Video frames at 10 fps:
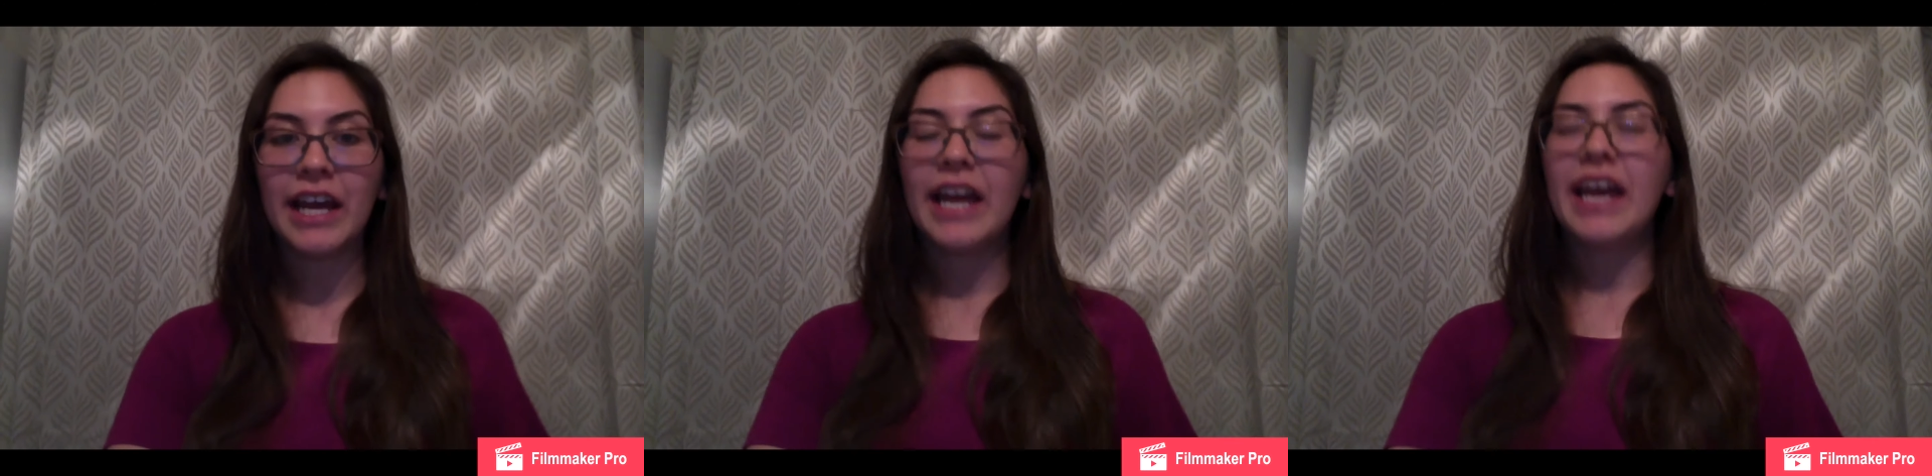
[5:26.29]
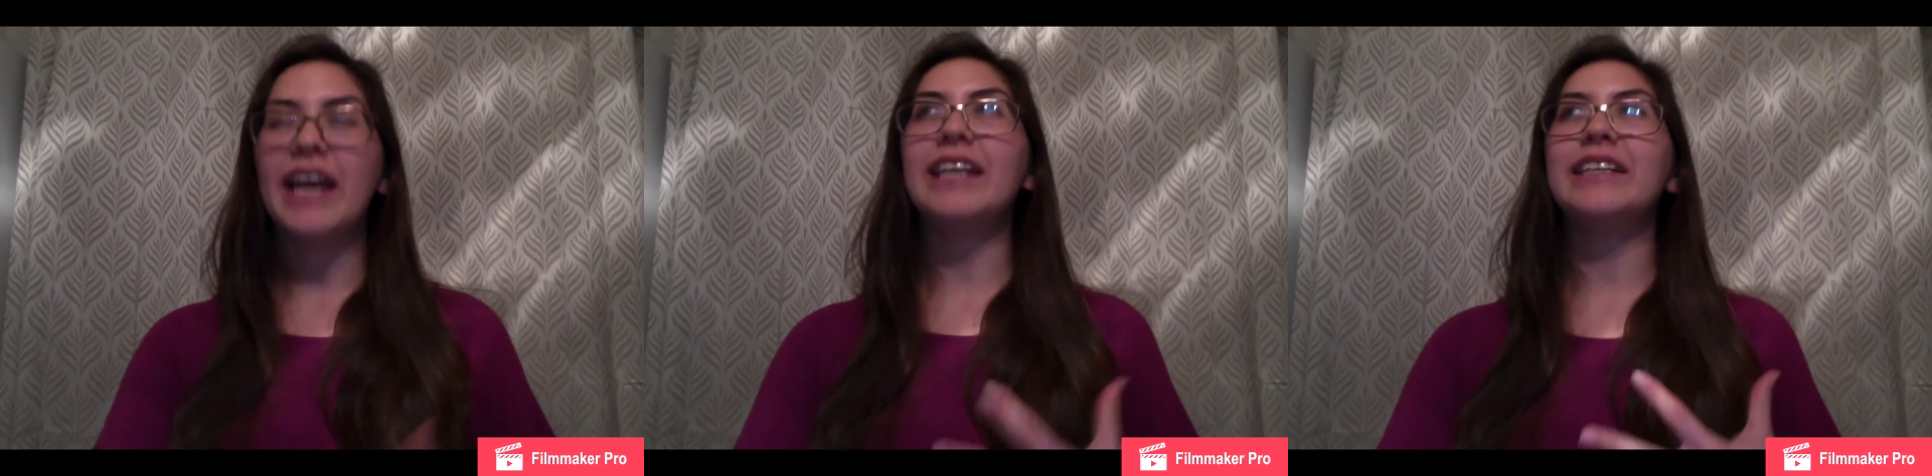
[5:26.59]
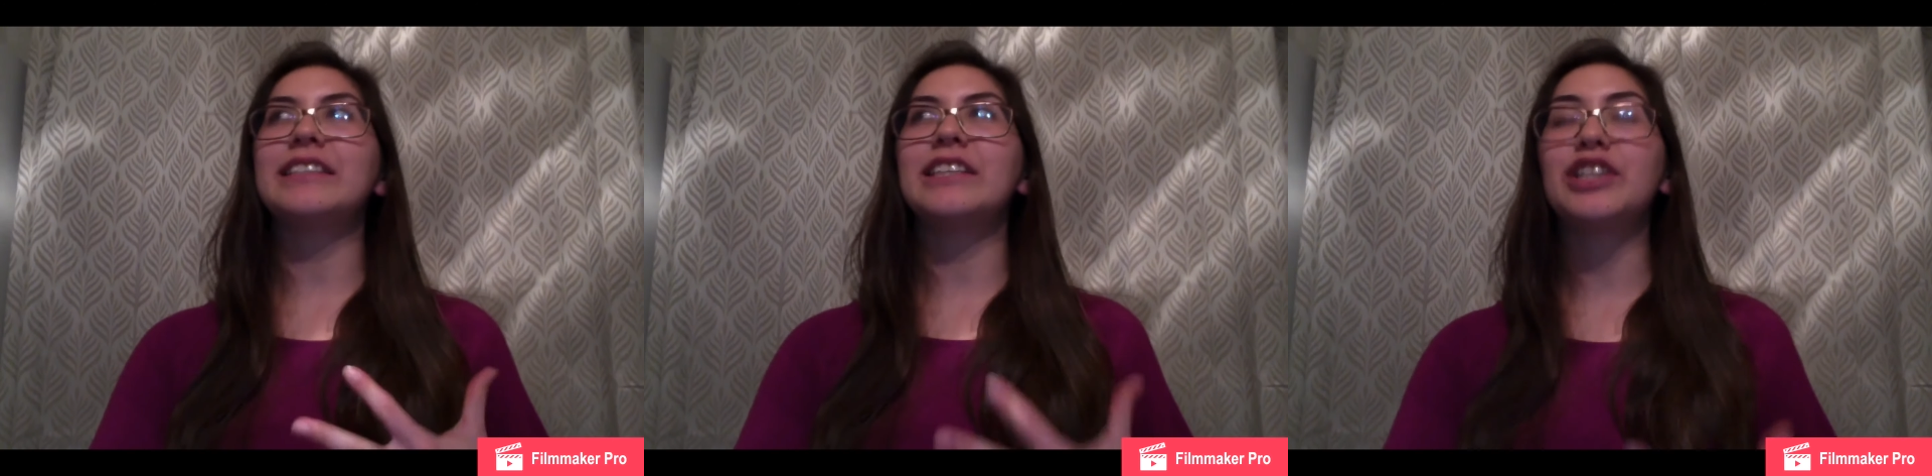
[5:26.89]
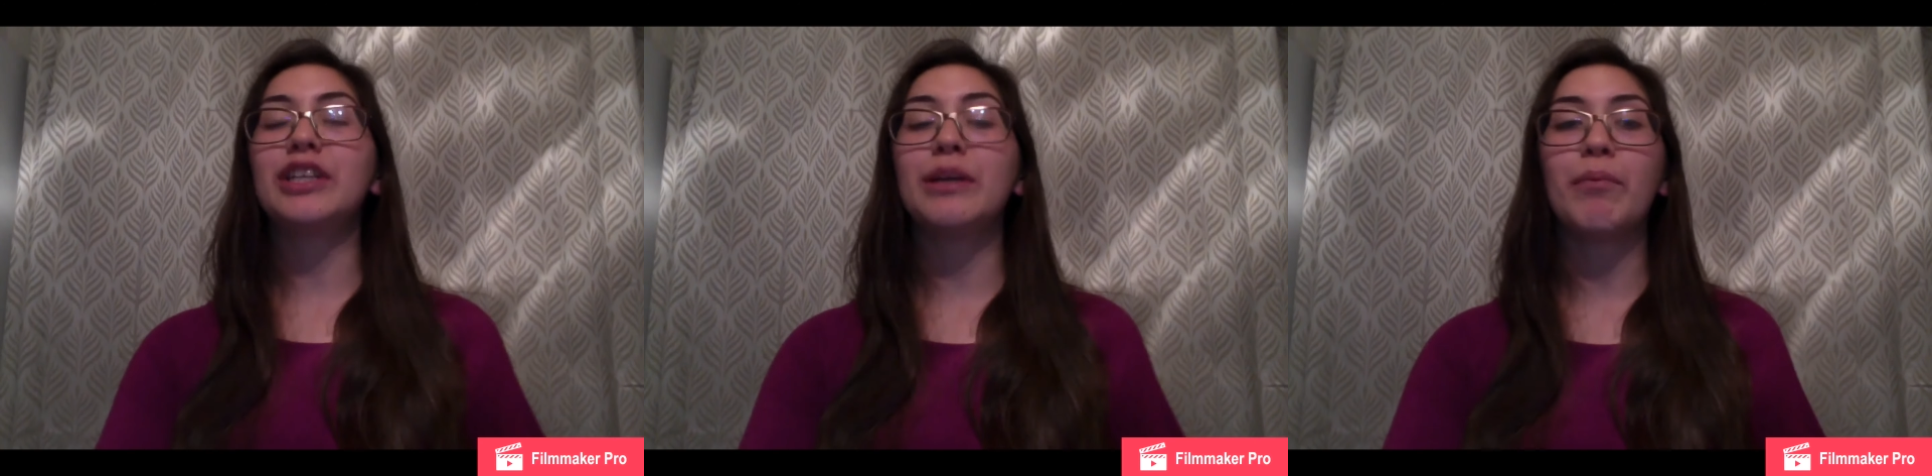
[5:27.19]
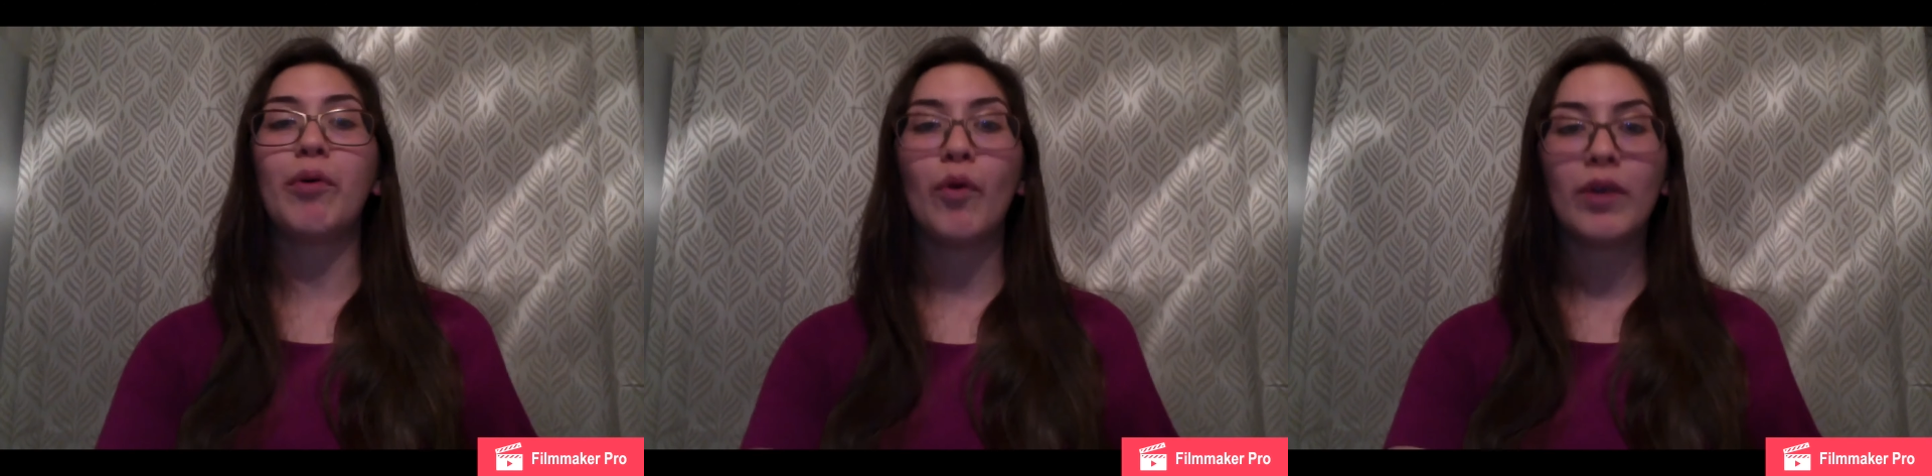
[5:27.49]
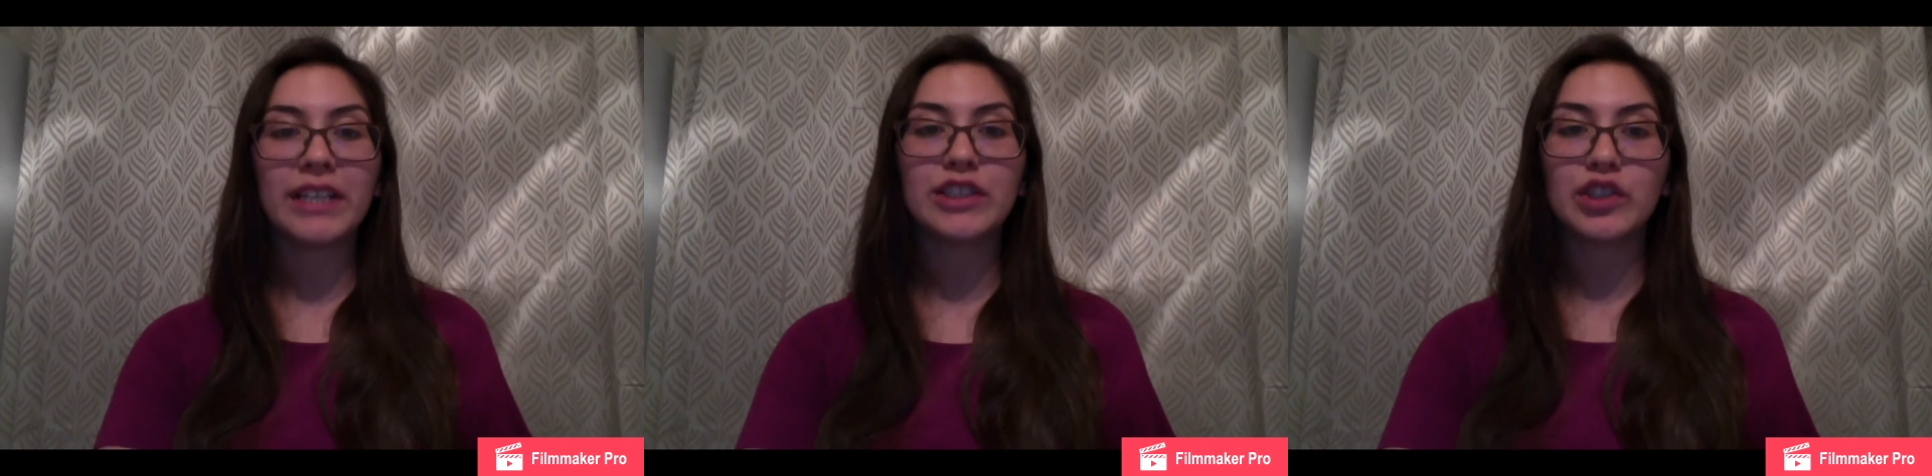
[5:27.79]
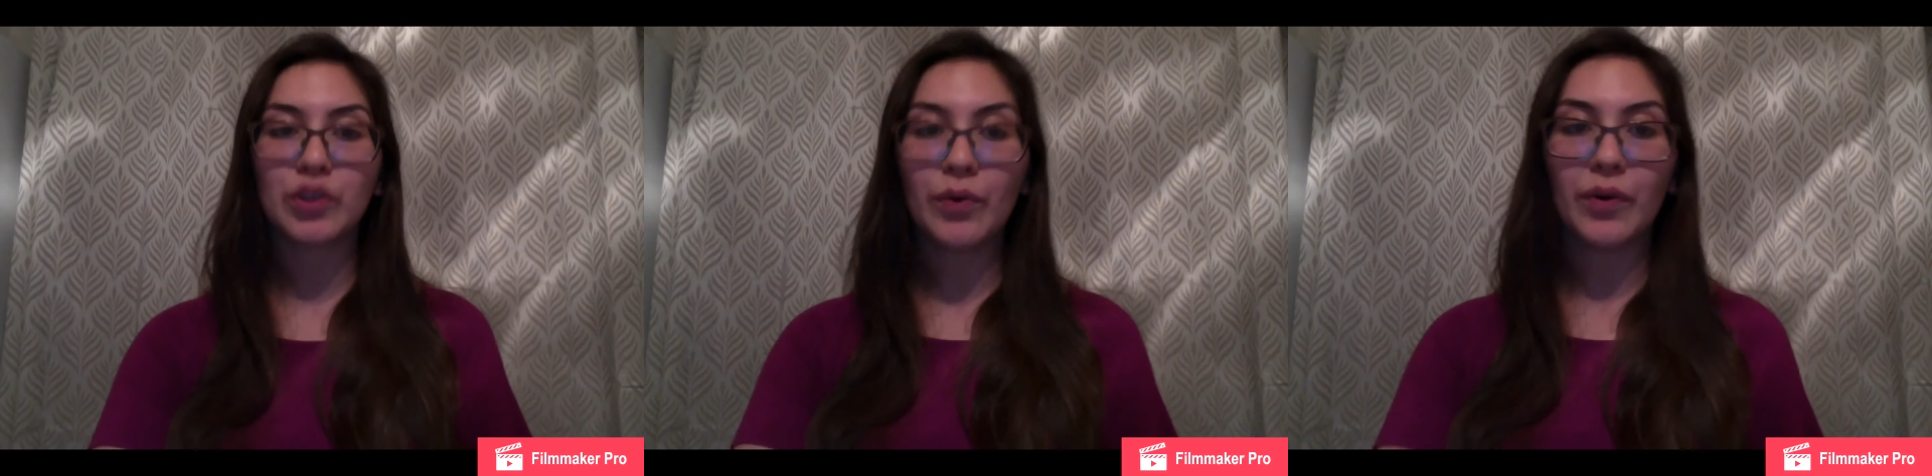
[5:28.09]
is such an important
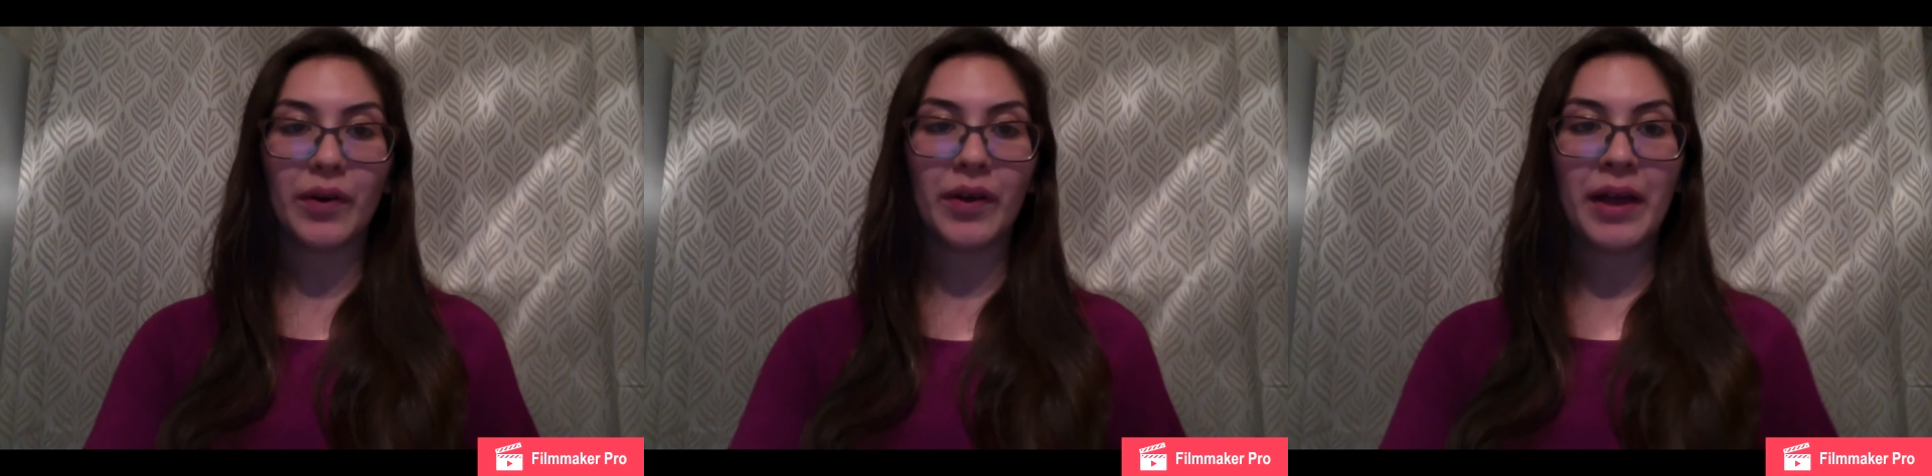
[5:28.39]
tool